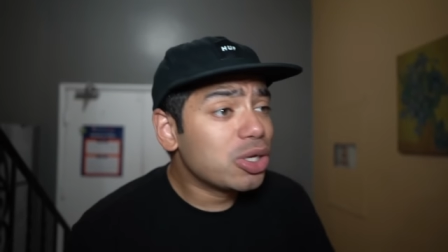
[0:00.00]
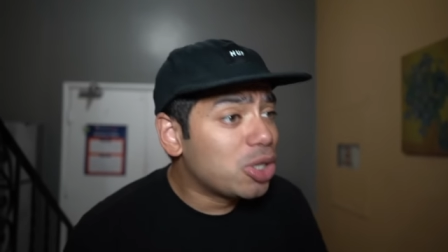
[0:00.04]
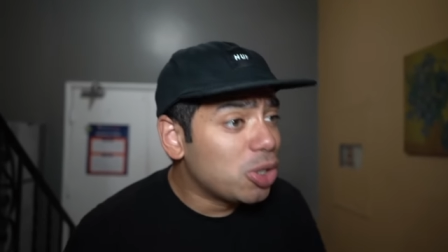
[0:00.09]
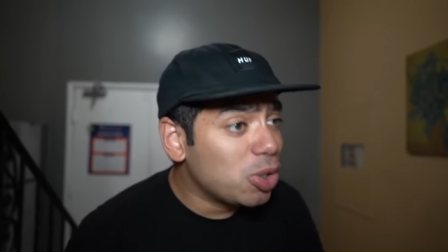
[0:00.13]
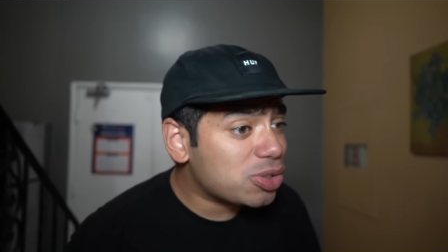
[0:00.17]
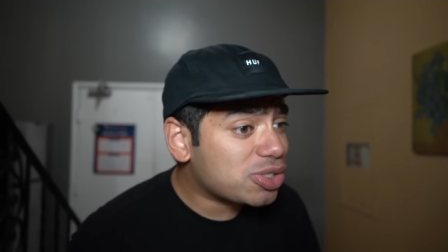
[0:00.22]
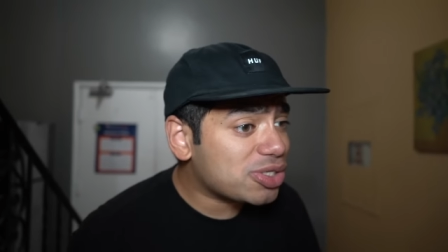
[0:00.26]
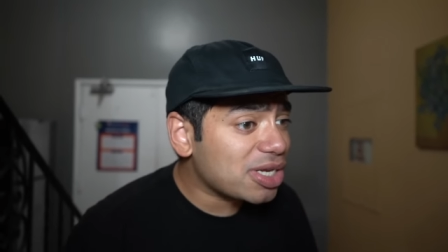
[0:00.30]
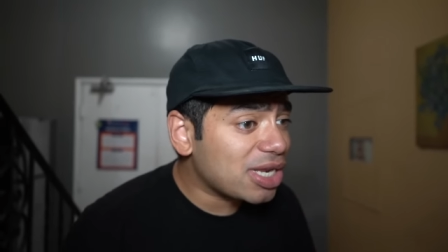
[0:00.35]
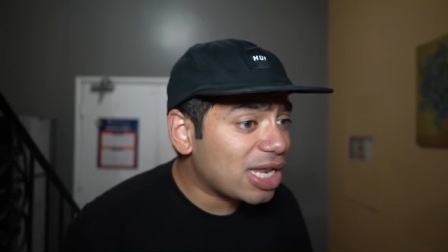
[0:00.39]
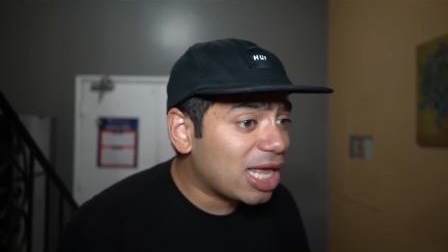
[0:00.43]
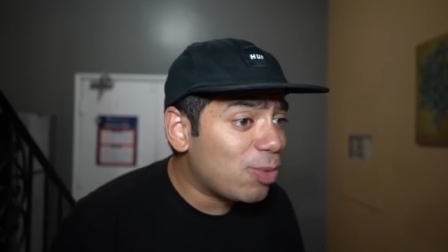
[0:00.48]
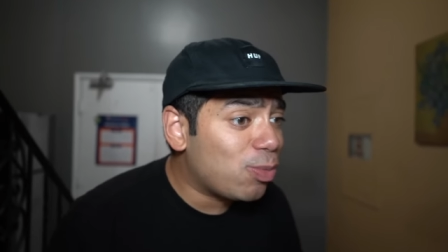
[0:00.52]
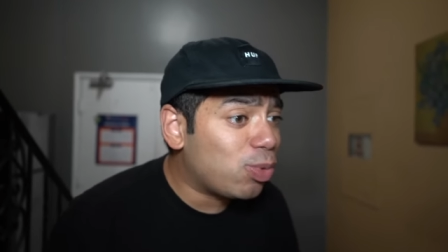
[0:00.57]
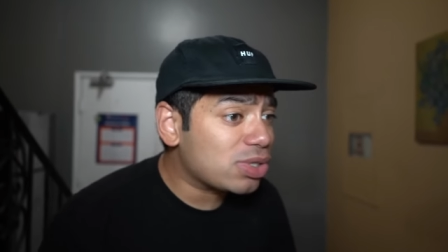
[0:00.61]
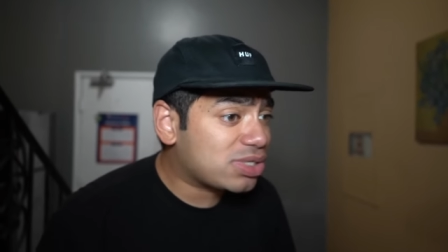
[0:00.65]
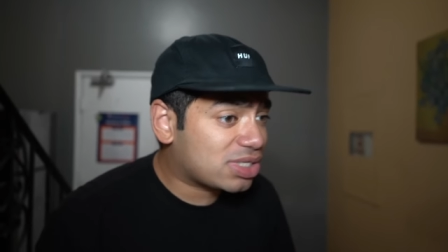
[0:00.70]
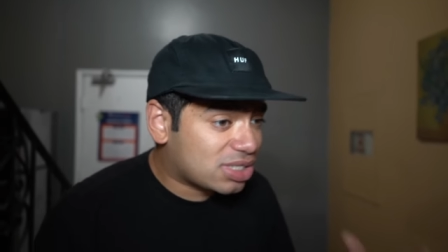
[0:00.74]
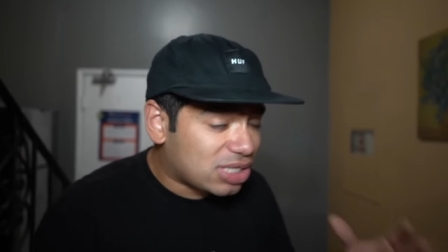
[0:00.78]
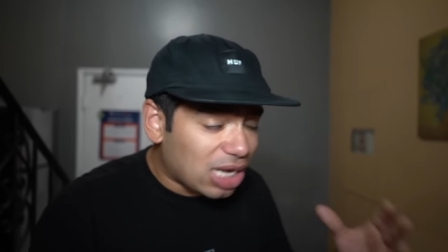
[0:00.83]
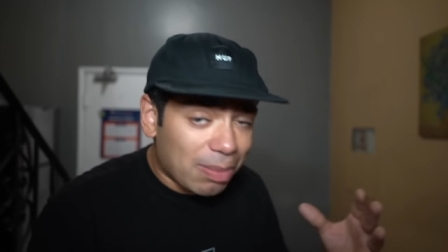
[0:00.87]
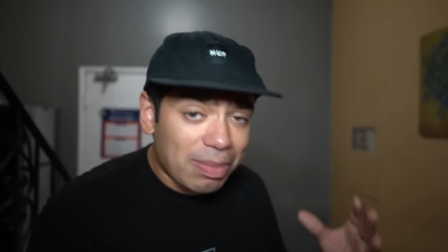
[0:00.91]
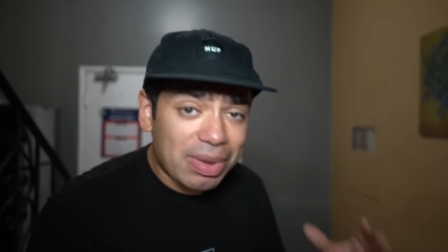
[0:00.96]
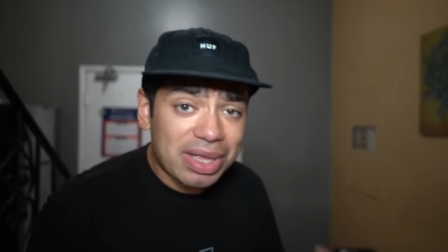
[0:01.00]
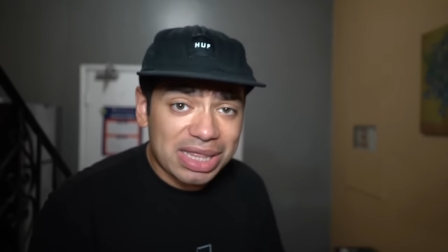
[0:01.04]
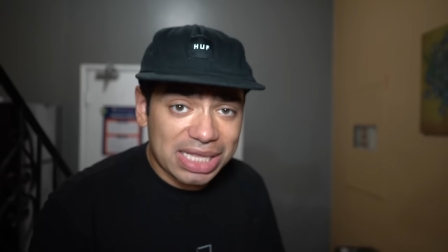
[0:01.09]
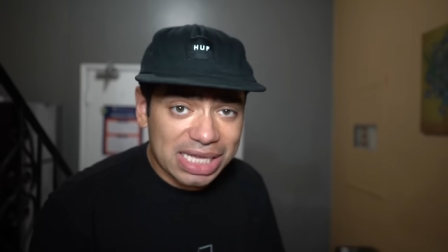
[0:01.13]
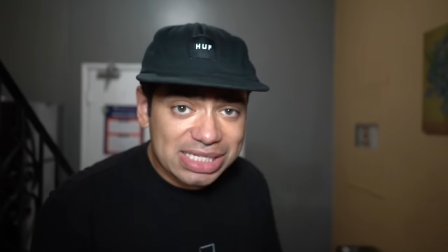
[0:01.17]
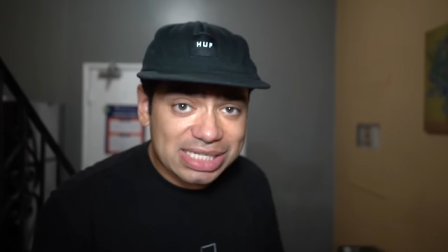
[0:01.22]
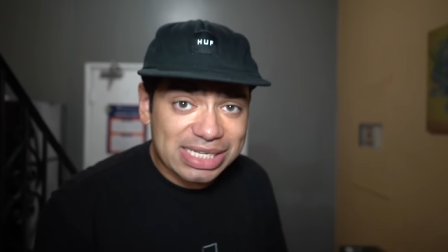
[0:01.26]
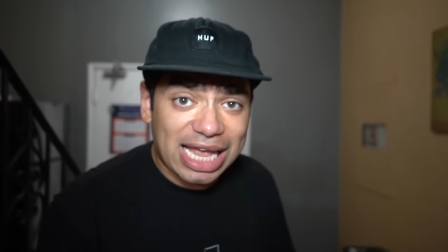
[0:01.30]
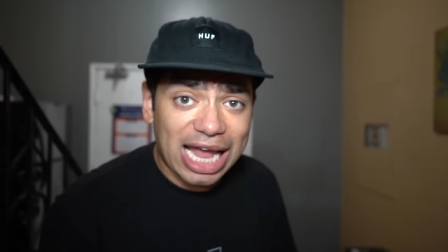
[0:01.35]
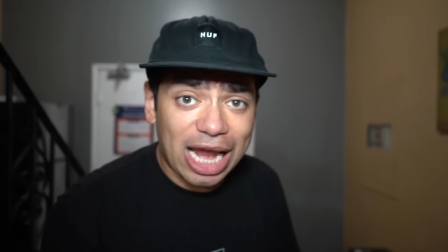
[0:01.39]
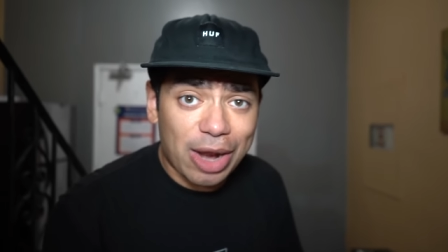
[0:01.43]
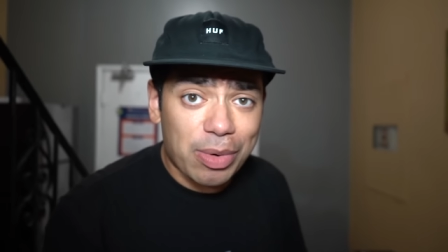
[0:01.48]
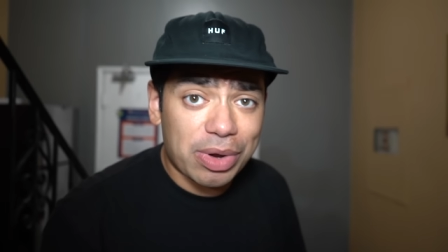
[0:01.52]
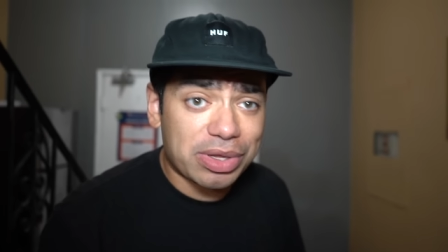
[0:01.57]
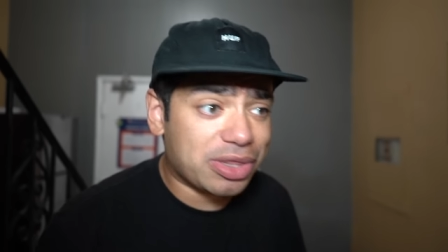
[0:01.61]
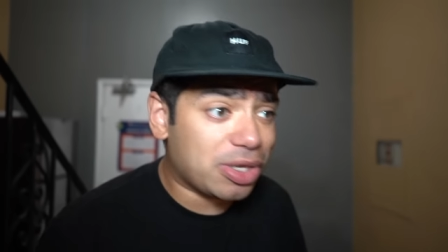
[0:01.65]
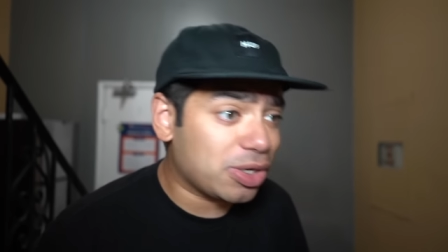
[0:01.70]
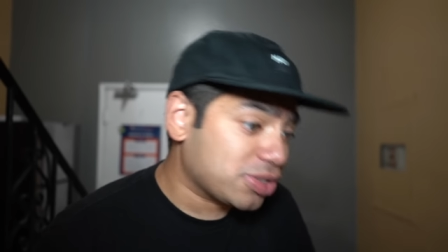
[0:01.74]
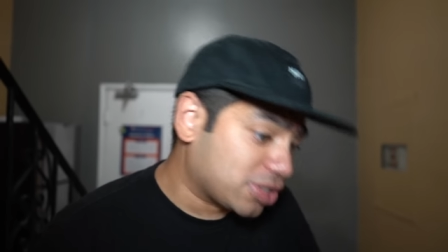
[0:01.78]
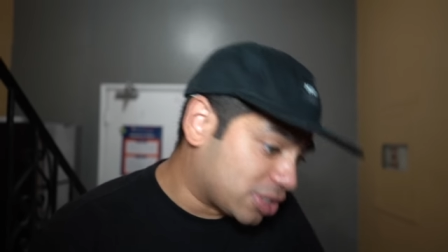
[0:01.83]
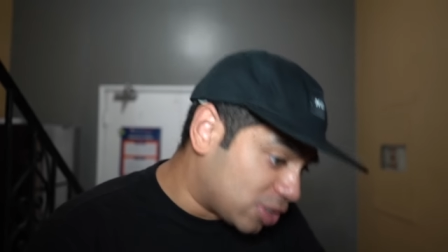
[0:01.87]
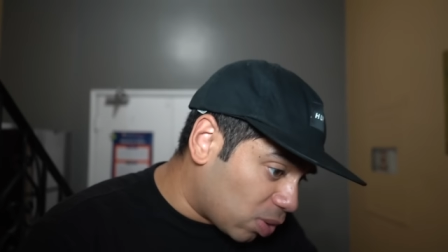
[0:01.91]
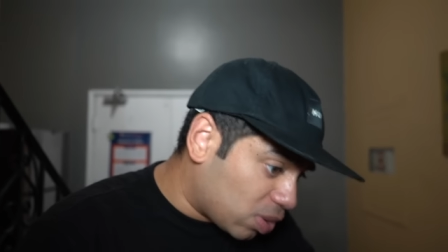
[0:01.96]
usually we'll summon these
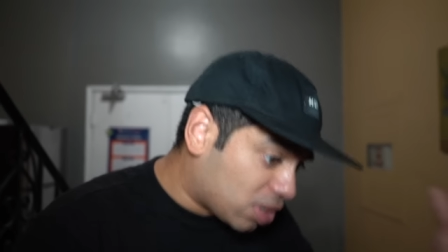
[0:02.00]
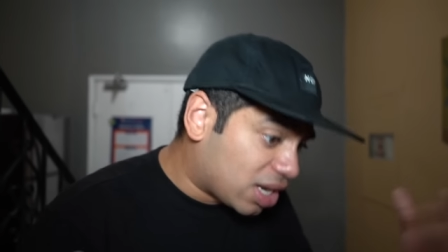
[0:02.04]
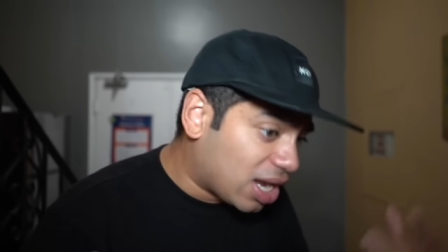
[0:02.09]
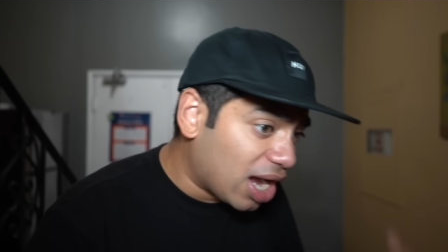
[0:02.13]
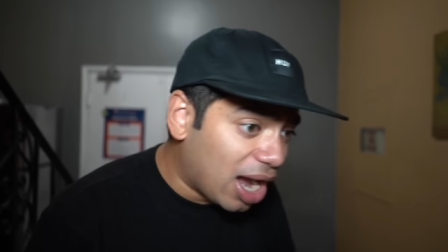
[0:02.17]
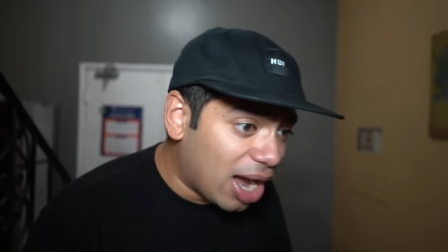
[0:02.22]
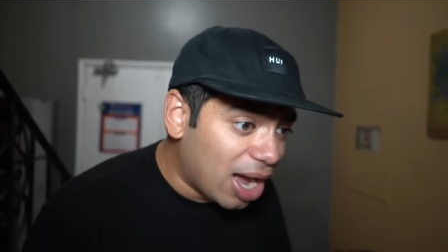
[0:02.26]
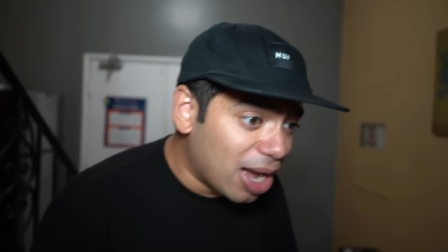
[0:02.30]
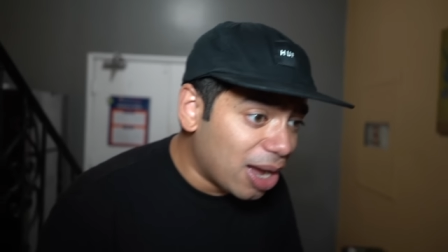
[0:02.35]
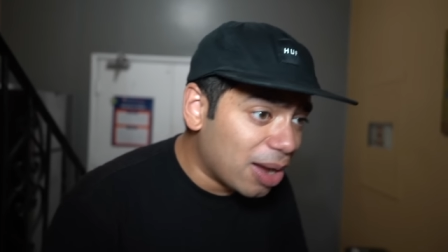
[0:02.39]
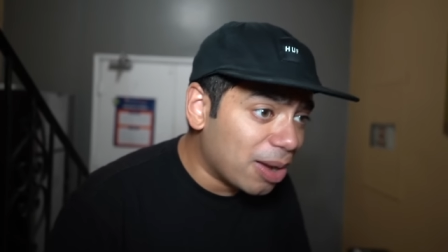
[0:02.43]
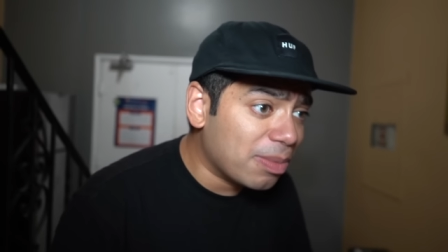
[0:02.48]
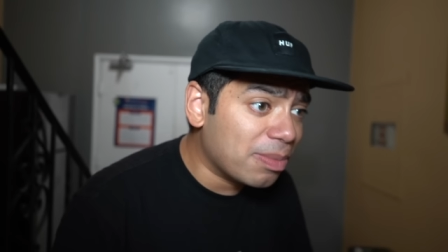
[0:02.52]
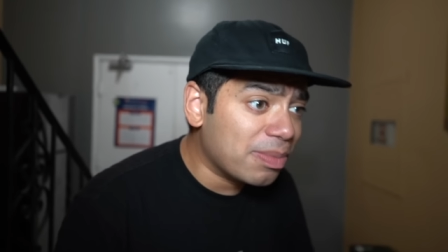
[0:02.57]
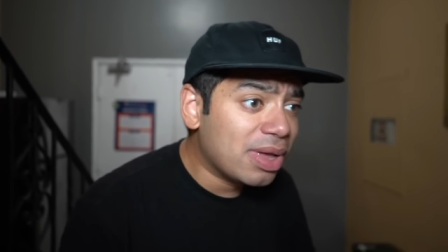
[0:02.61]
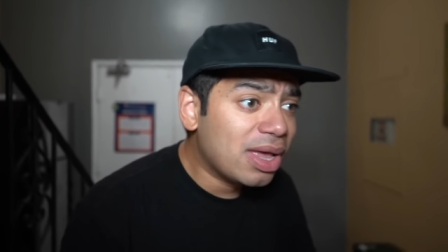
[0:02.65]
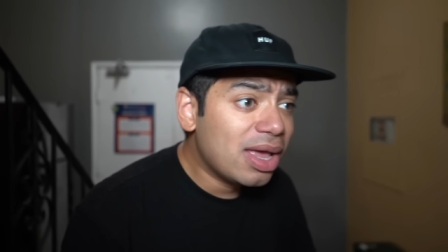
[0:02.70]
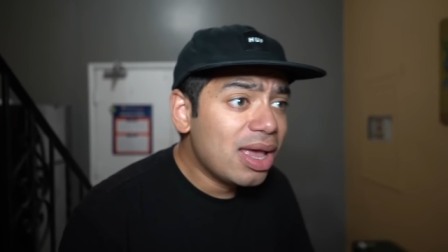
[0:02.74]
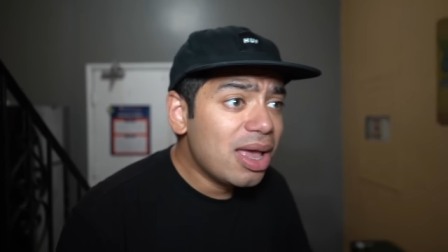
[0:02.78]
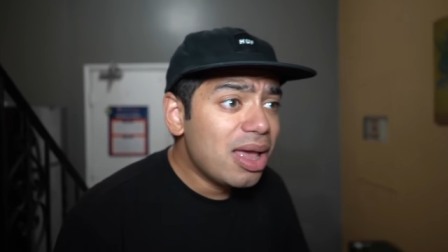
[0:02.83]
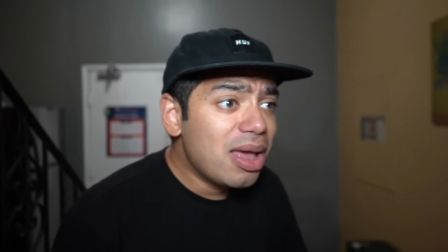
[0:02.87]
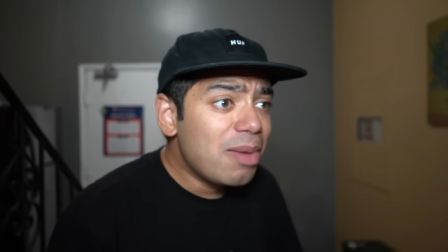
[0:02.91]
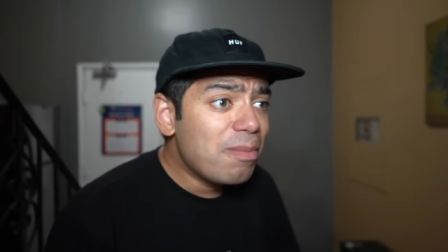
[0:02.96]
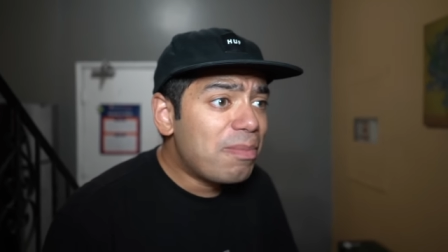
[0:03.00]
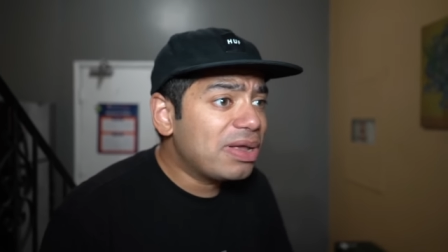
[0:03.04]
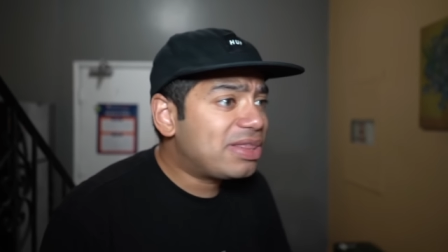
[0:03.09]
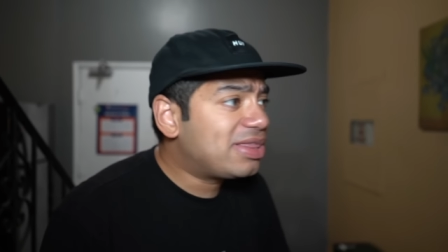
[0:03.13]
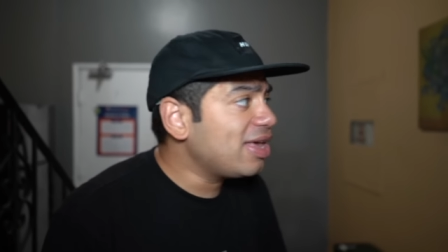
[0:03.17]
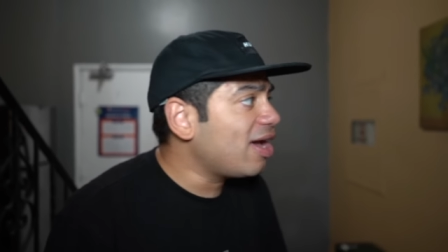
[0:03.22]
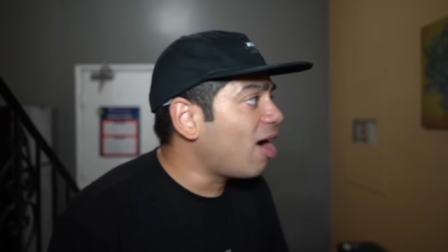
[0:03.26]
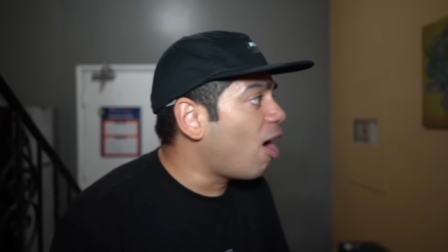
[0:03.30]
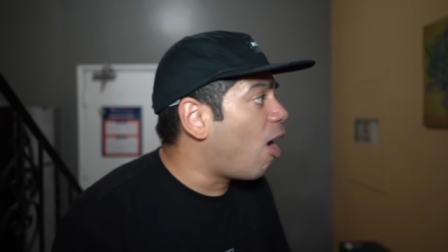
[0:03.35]
characters. They'll come. But they